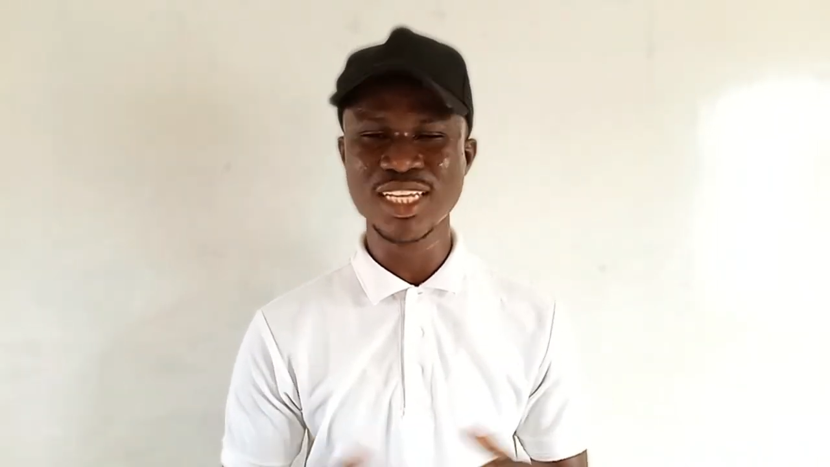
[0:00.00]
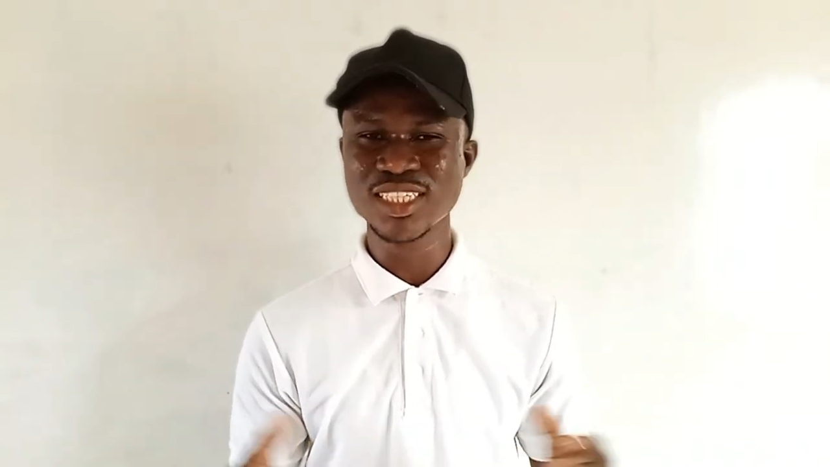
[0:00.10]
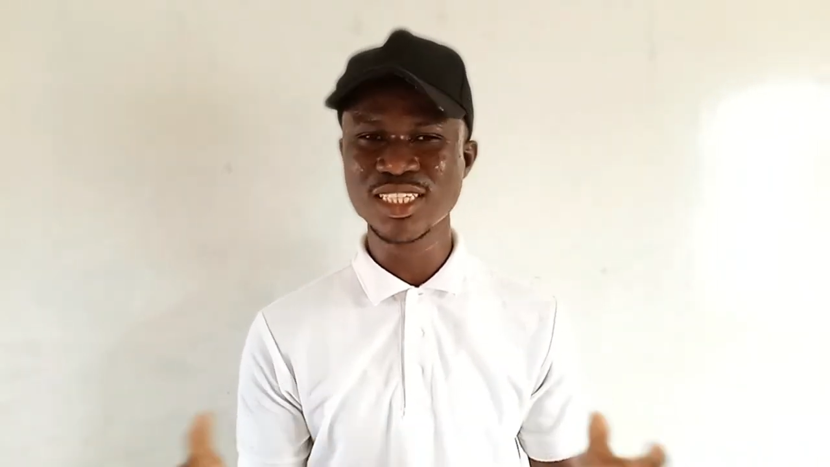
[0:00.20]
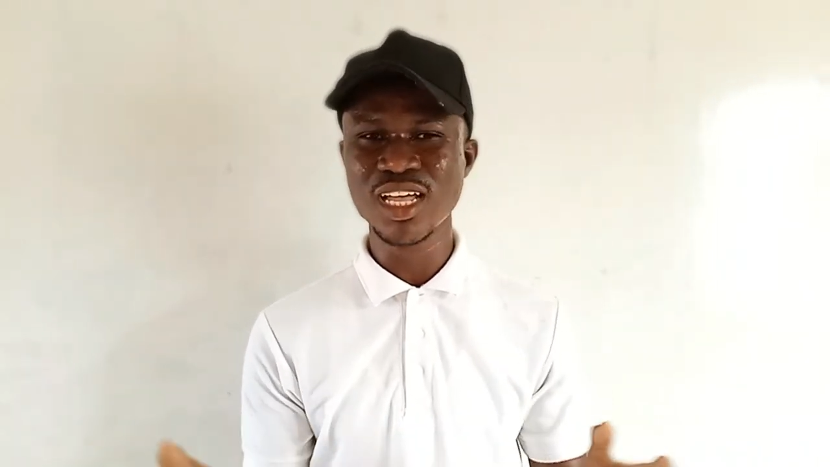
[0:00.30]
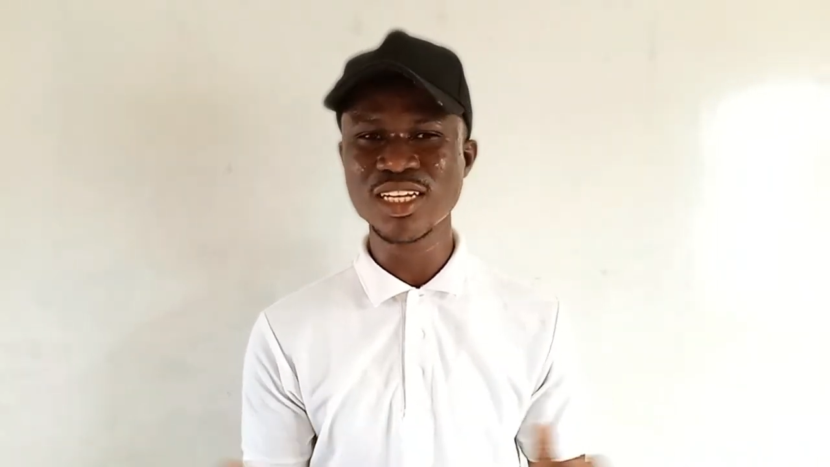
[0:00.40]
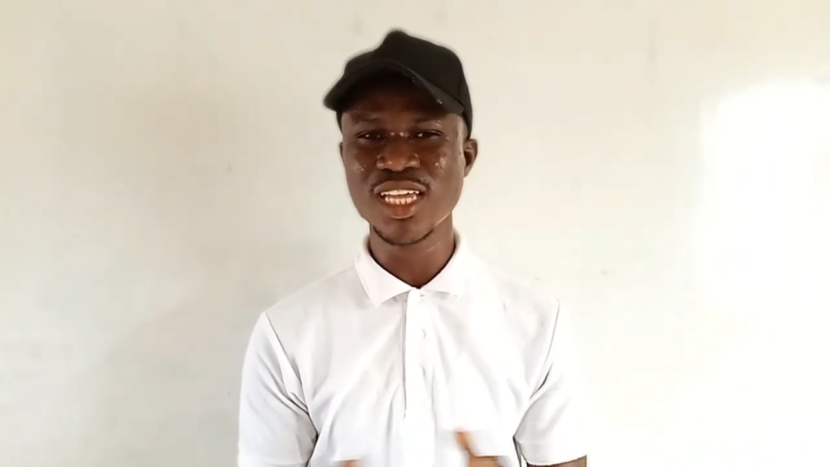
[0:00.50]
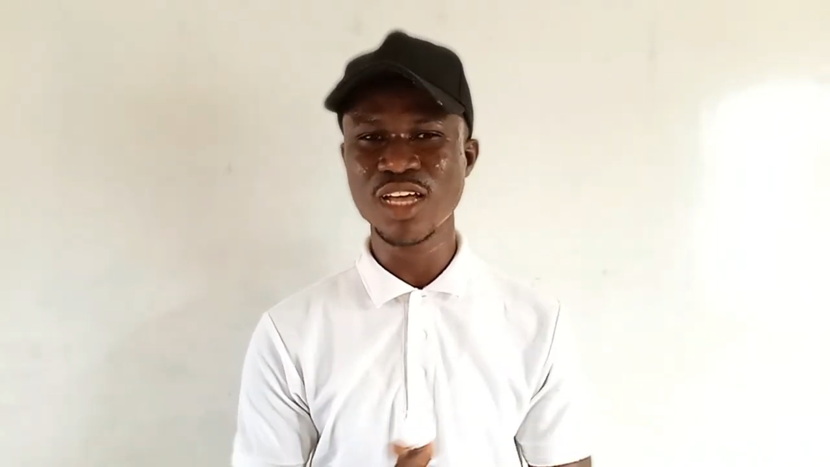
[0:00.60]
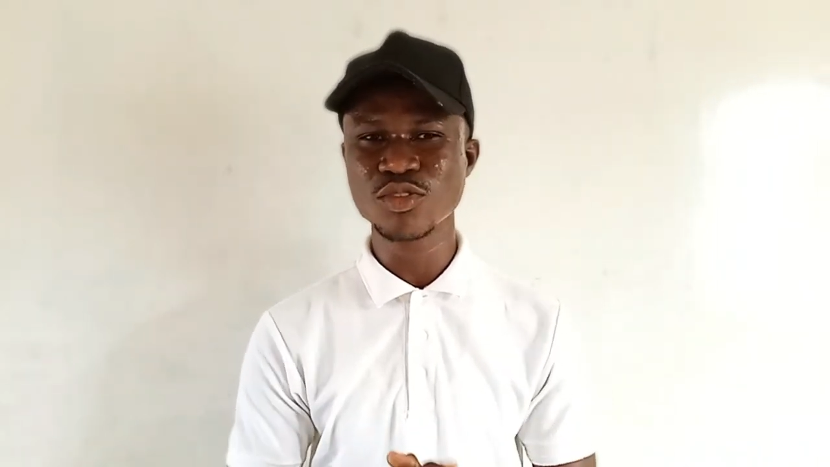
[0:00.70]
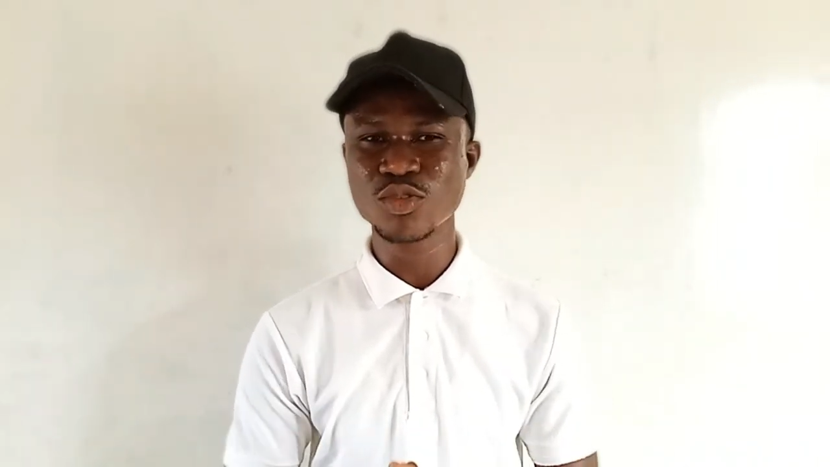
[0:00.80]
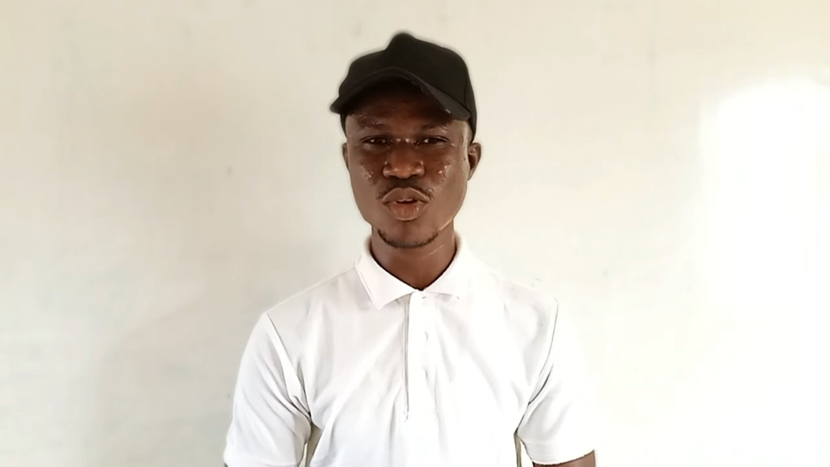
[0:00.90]
and sell
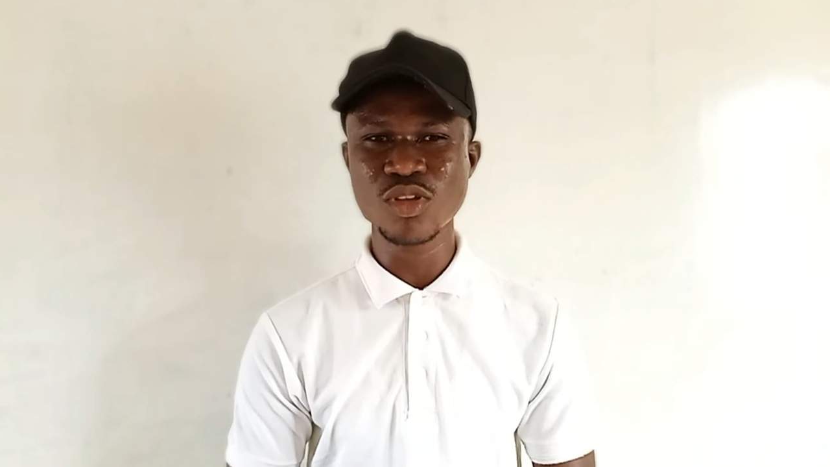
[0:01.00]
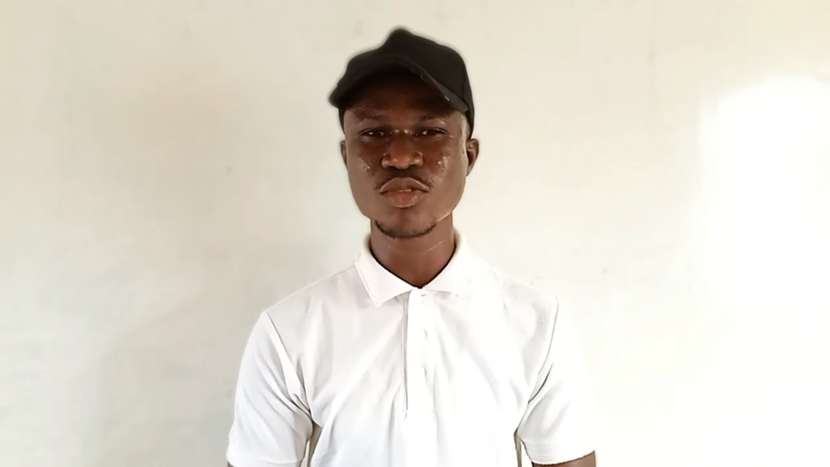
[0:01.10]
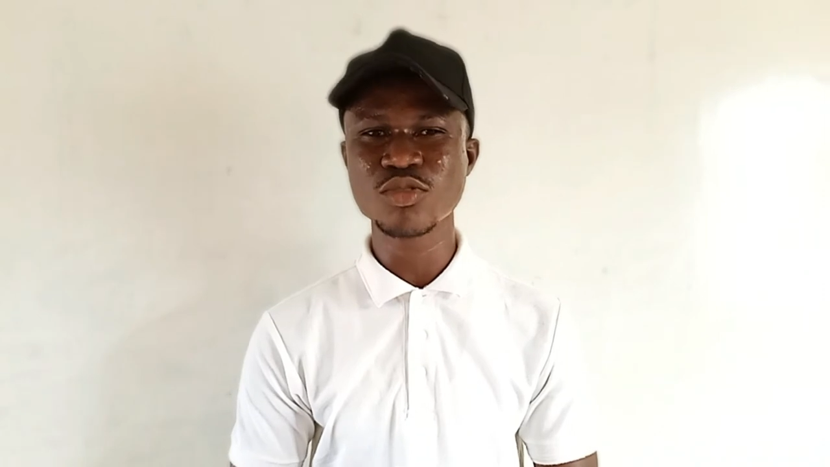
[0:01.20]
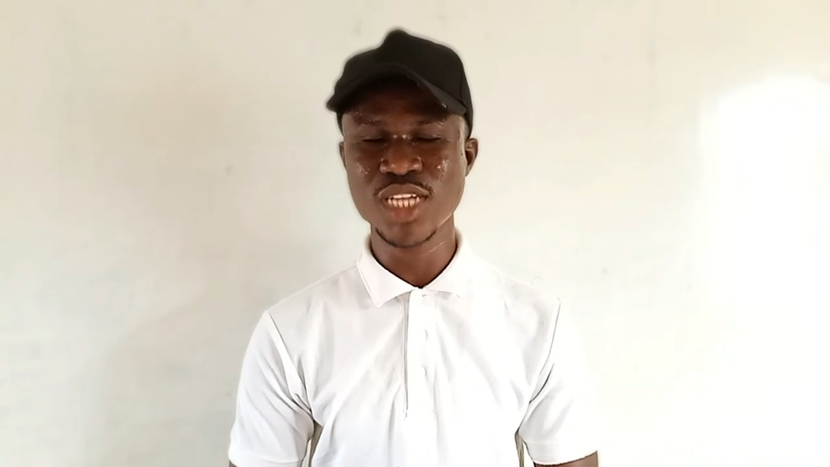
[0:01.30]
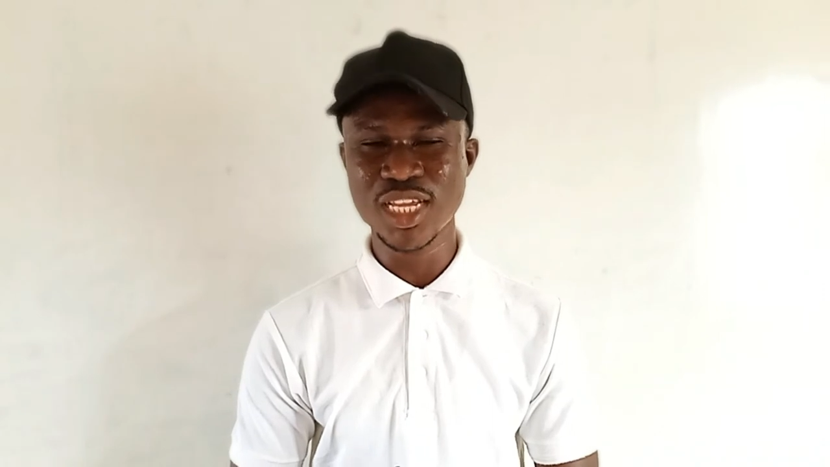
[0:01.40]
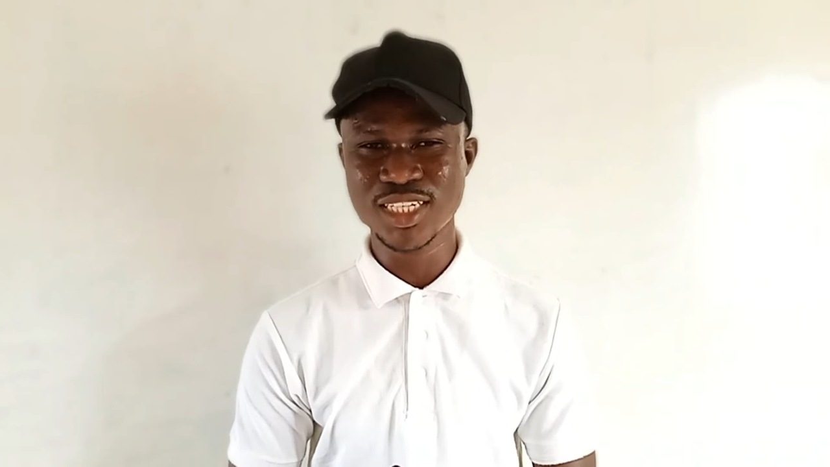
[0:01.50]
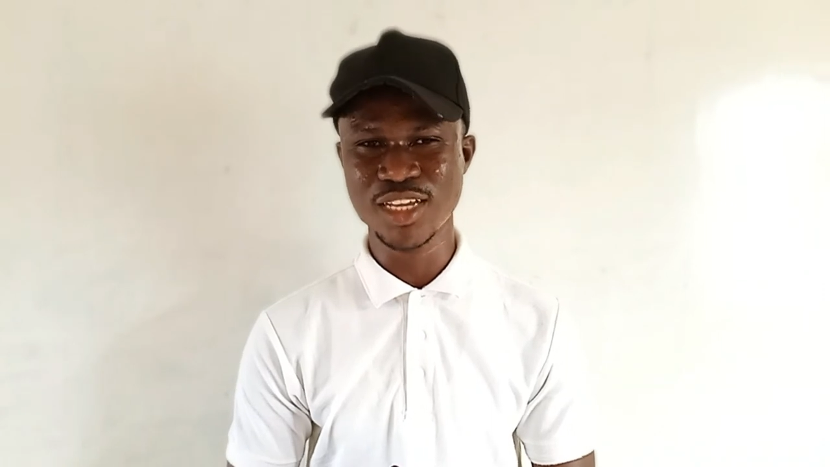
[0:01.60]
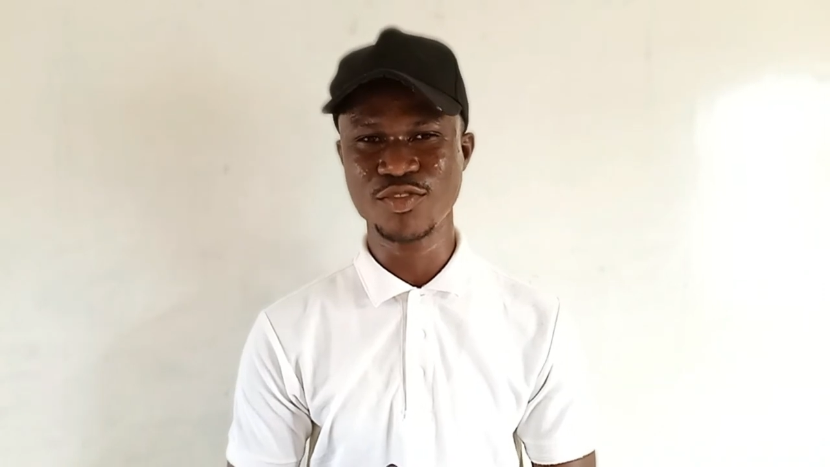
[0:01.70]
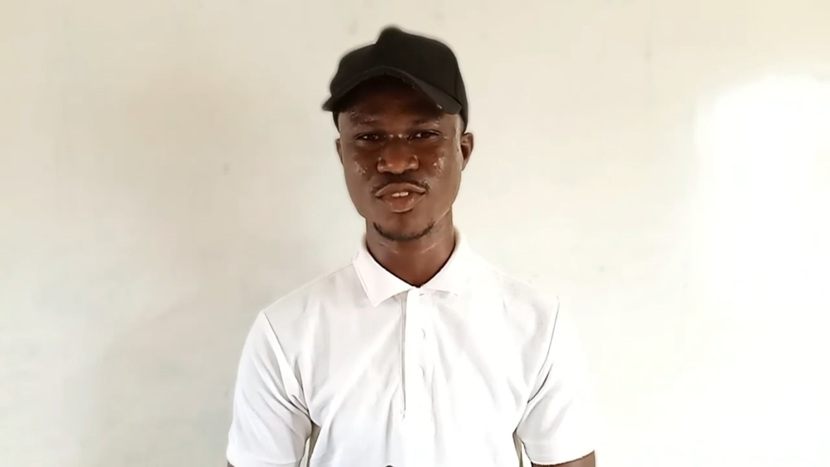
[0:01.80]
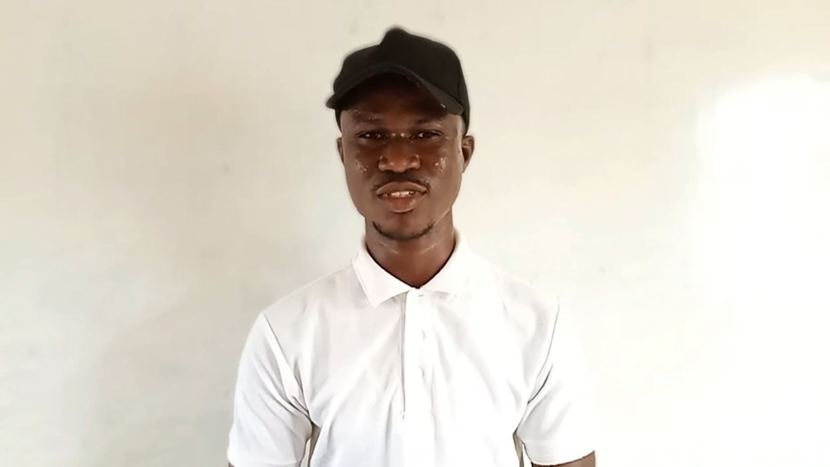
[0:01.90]
their souls to the
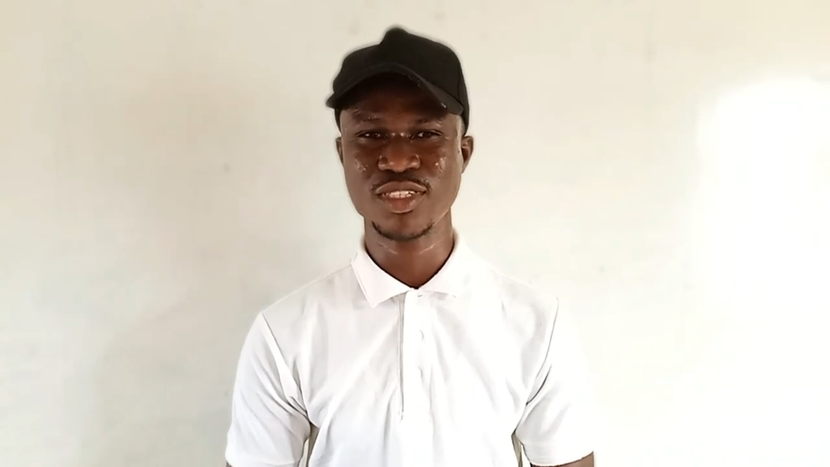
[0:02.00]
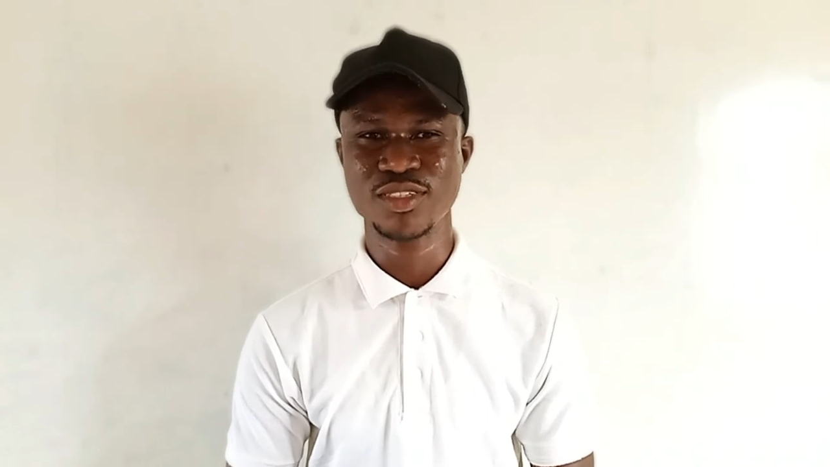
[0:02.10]
devil